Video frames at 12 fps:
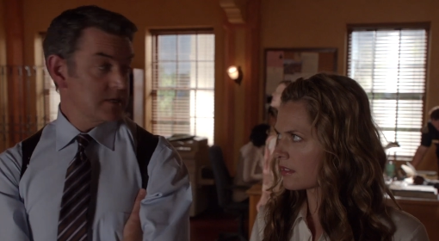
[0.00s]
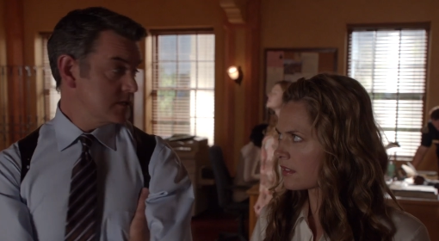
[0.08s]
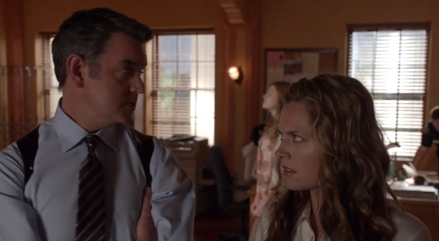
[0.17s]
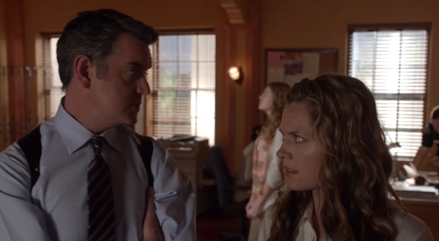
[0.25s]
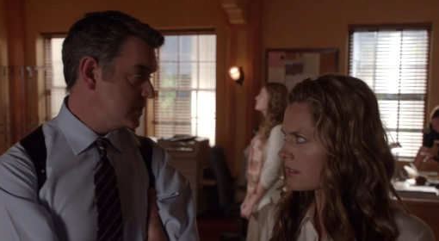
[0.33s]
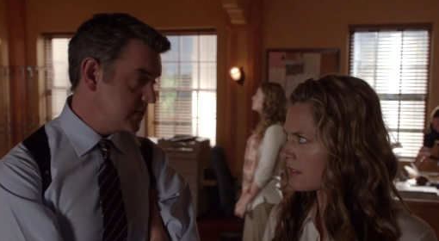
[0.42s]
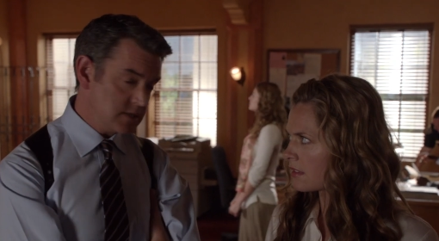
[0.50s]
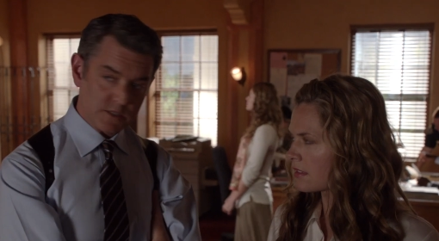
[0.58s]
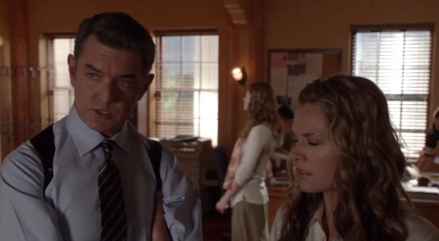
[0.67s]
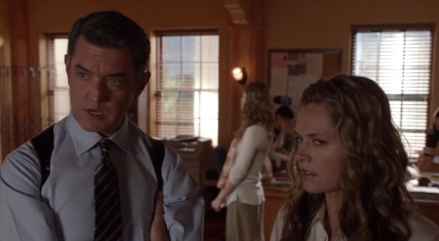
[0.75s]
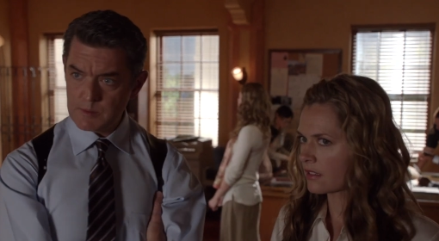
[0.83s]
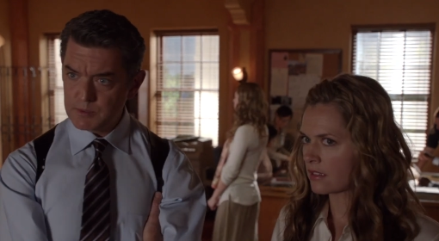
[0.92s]
Speaker 1: Because Janis
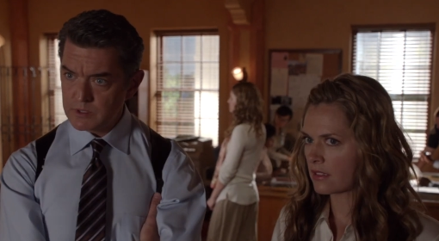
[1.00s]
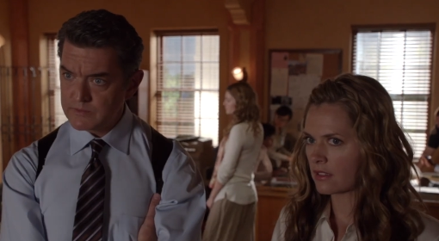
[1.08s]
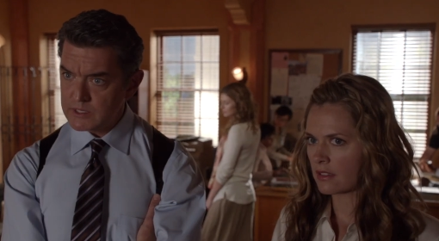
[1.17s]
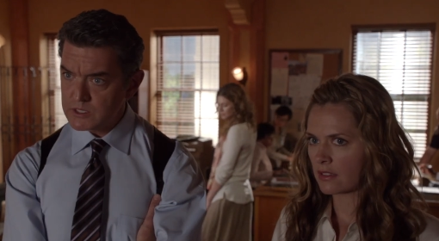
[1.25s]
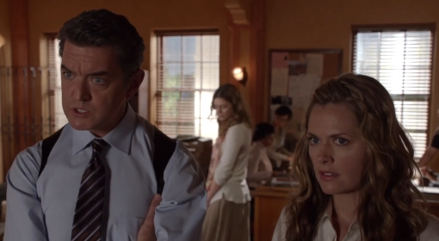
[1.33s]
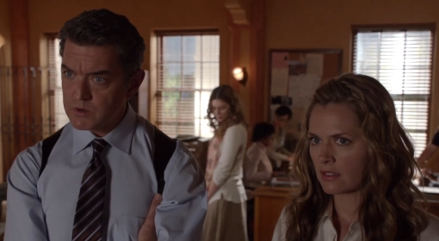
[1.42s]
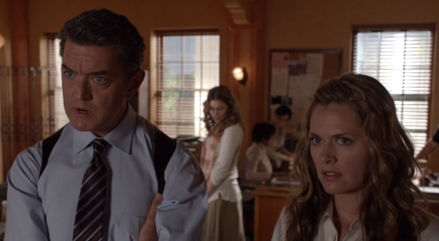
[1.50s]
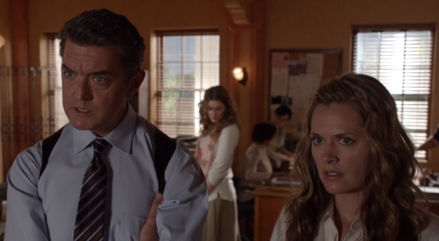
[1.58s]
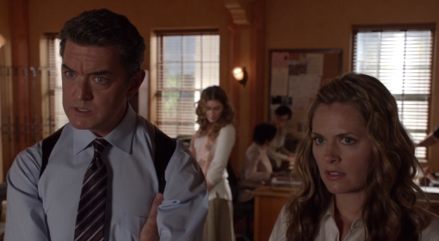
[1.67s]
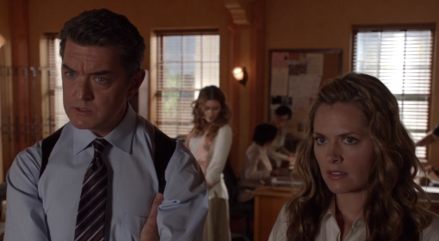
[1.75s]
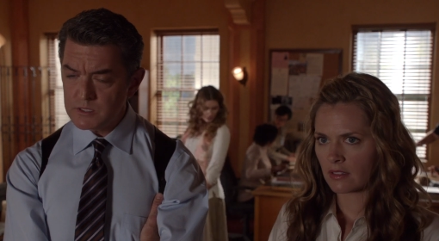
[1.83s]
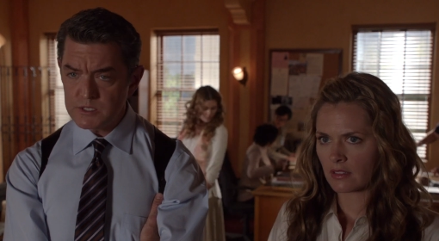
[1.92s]
Joplin over there is
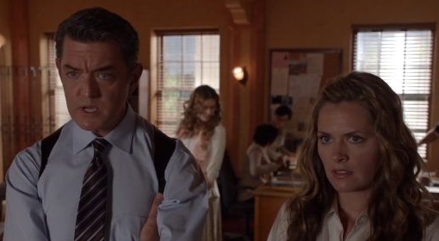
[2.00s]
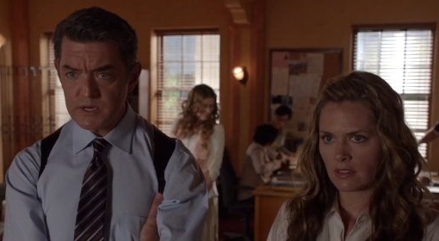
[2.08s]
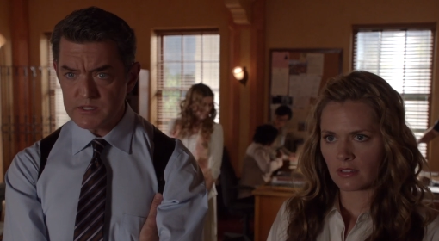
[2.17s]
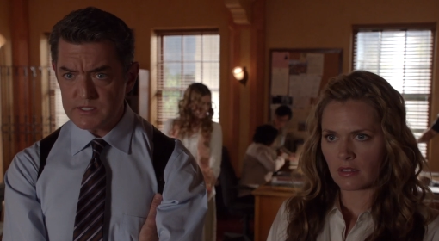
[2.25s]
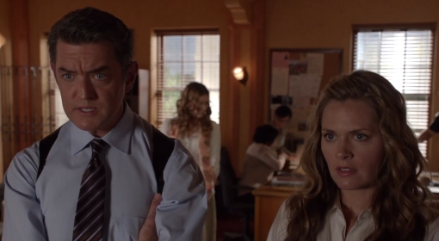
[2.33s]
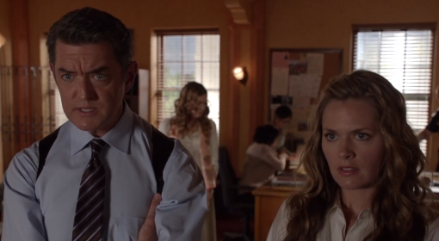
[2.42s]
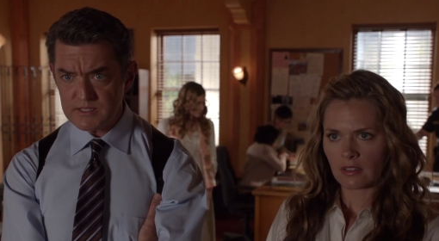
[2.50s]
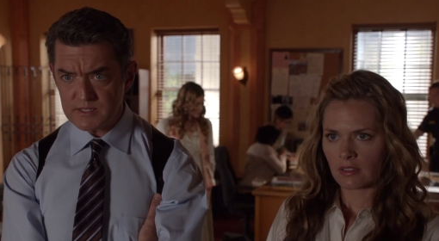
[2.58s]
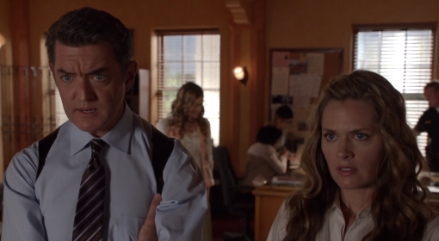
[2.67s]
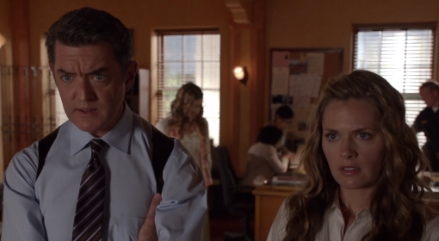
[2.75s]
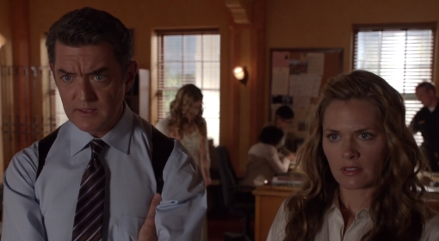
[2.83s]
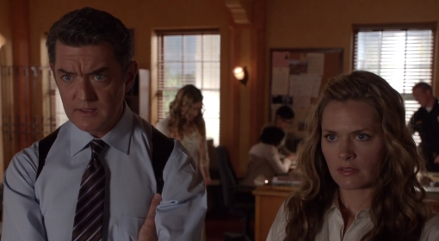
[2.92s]
crazier than Janice
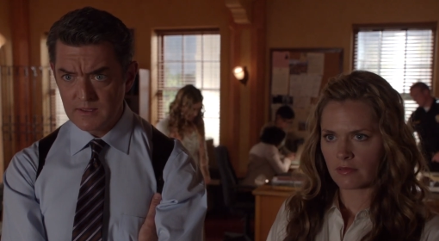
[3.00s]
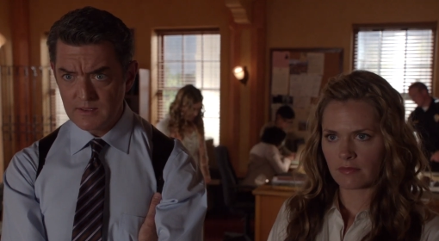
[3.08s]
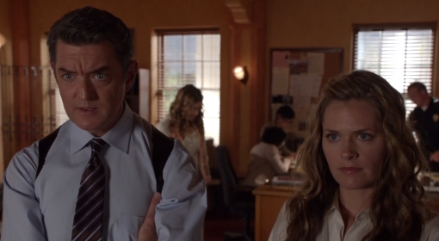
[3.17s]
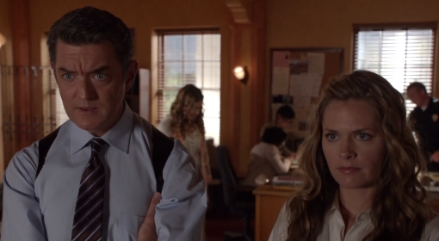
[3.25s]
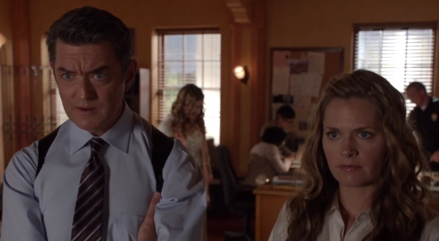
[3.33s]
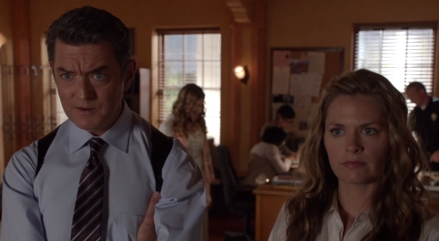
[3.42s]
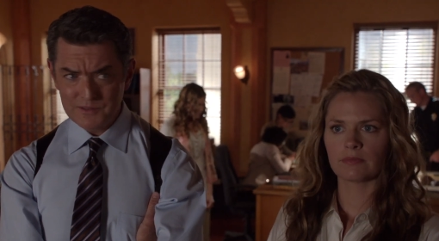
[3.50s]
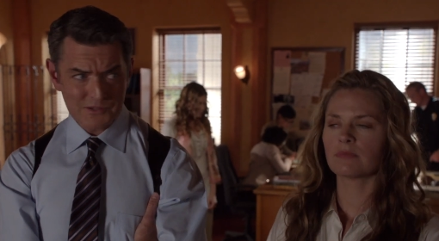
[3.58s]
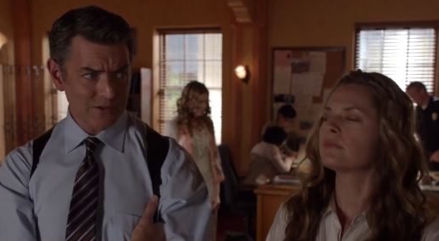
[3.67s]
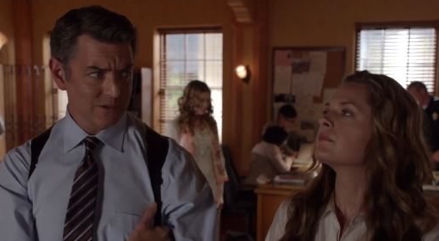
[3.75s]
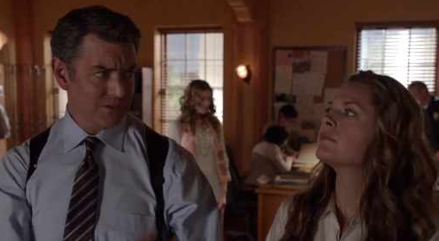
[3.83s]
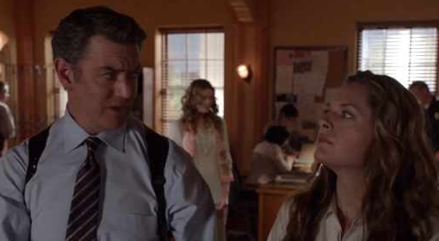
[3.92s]
Dickinson. Now, this
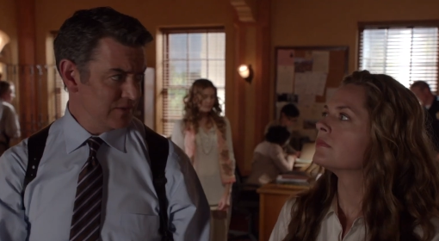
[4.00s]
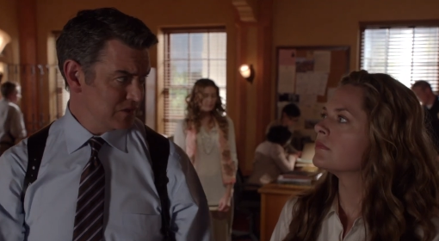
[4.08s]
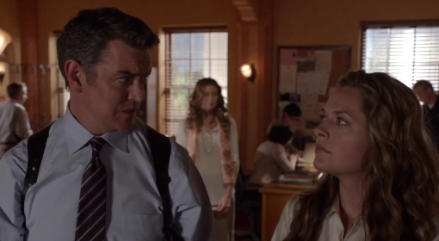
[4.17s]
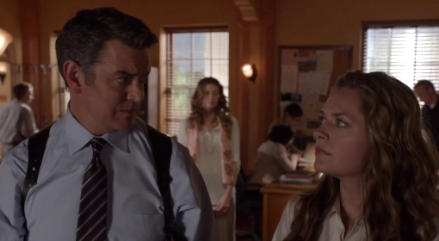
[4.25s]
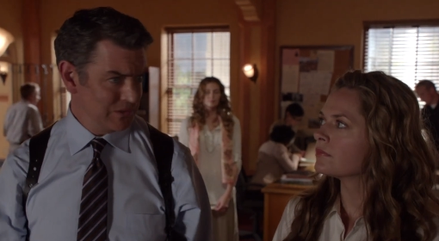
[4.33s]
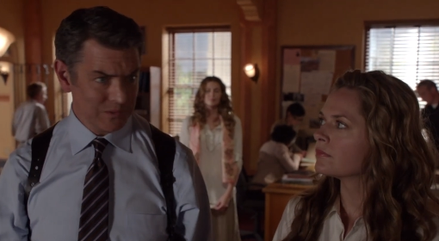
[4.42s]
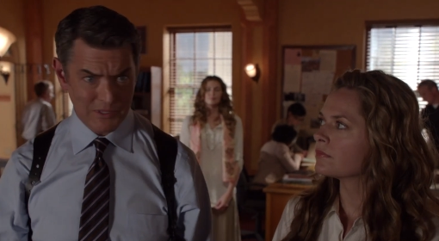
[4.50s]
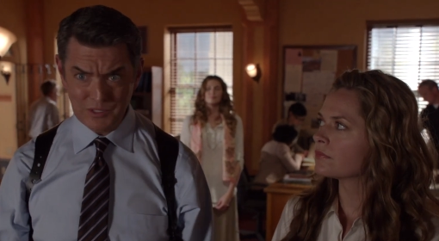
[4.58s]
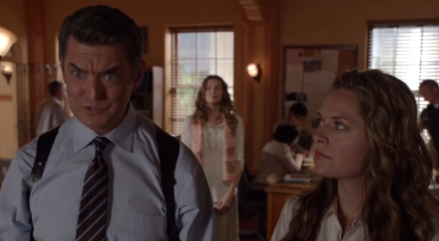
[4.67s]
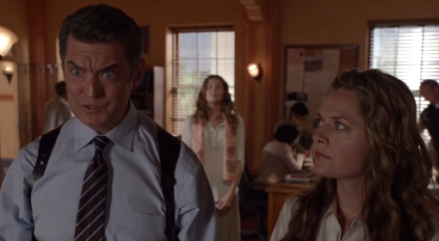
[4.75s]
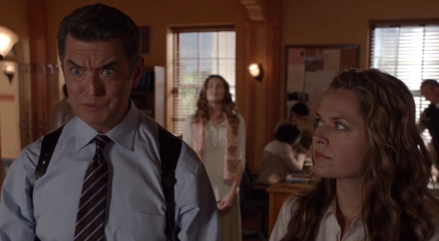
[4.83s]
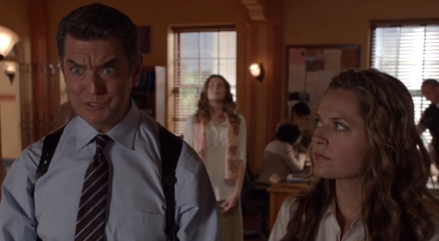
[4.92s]
girl's obviously been doing a
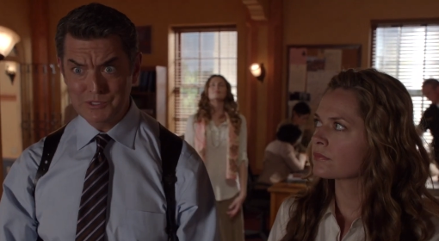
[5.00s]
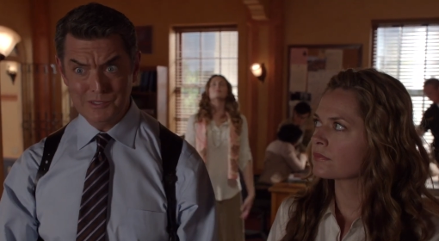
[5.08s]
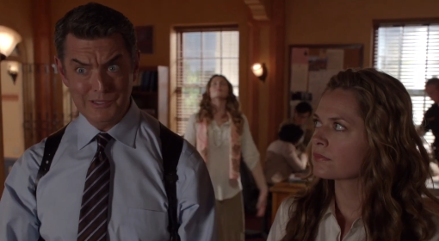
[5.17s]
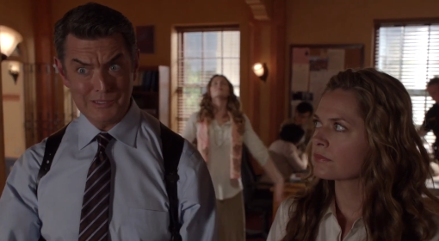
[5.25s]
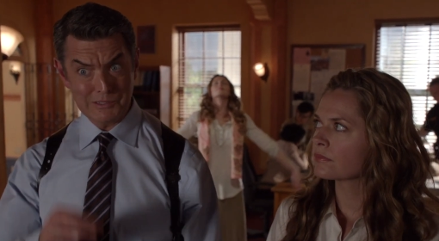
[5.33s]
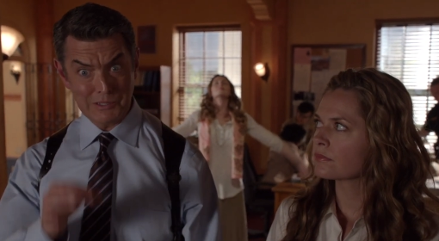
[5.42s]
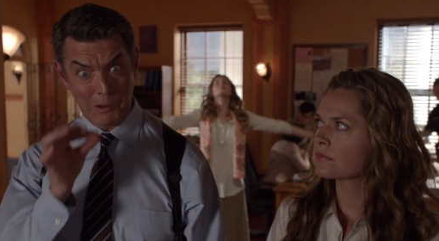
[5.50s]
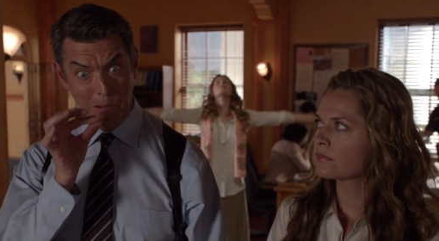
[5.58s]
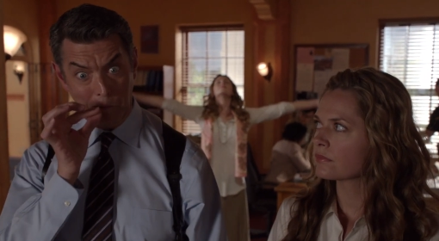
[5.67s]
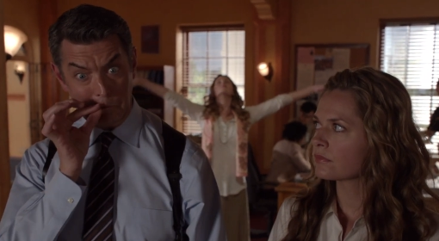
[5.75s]
little too much of this.